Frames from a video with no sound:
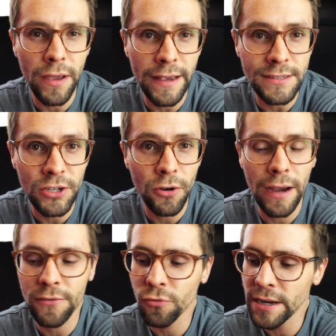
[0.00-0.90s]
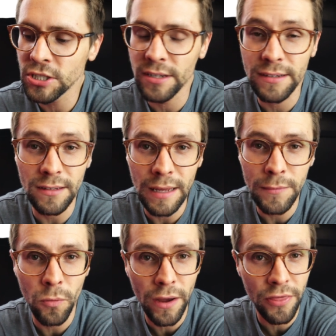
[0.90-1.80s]
Okay, so I've reached a
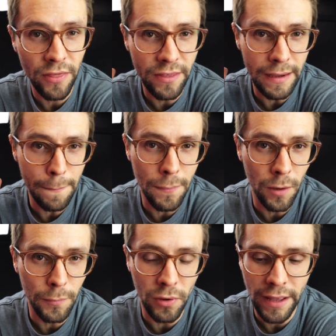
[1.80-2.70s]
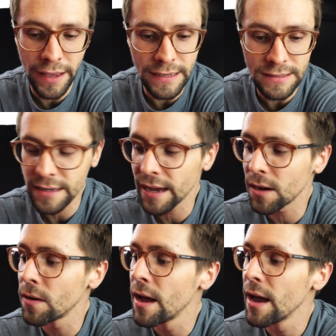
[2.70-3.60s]
dilemma with the purple haze.
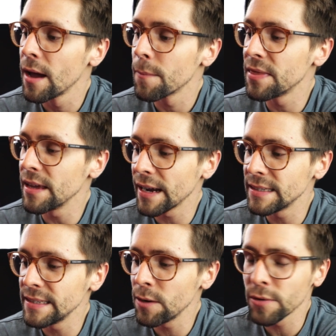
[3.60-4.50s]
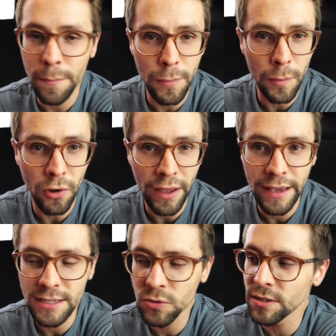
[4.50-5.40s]
Now, the idea with the purple
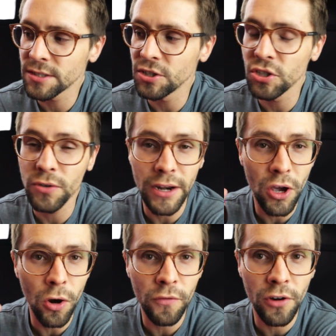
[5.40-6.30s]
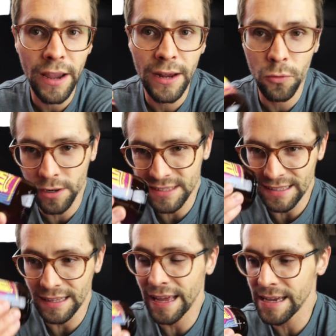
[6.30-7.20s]
haze was to do it overhead where
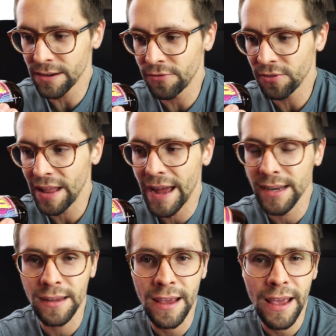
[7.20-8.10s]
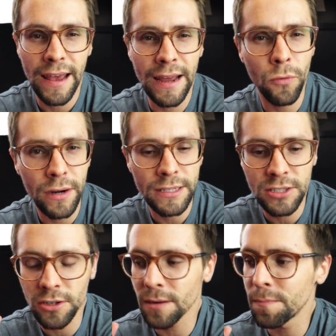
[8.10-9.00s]
it's laying flat, and I wanted
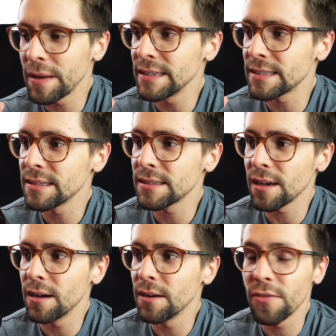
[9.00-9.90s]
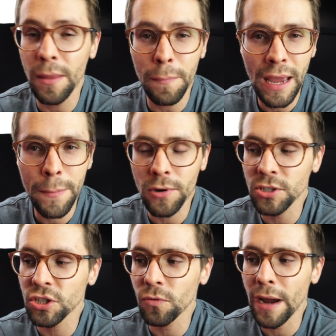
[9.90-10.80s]
certain pieces of the paper
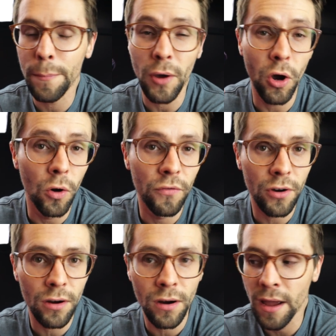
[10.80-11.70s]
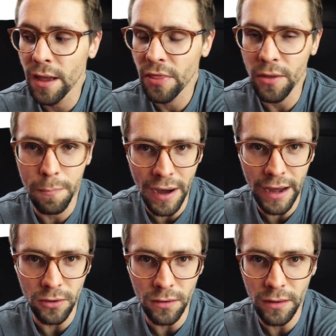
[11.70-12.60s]
to wrap over the
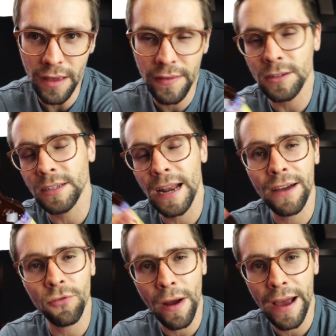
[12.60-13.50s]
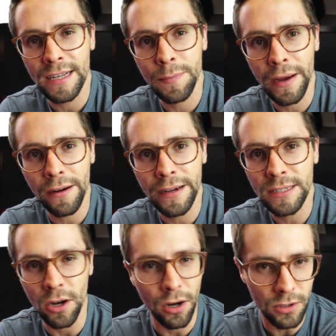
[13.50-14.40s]
bottle, and then I was gonna have
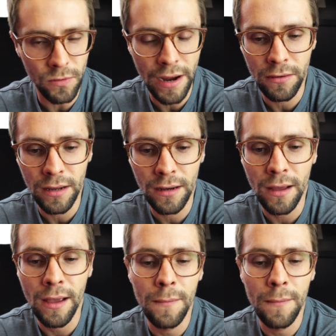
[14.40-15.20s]
raspberries all around it,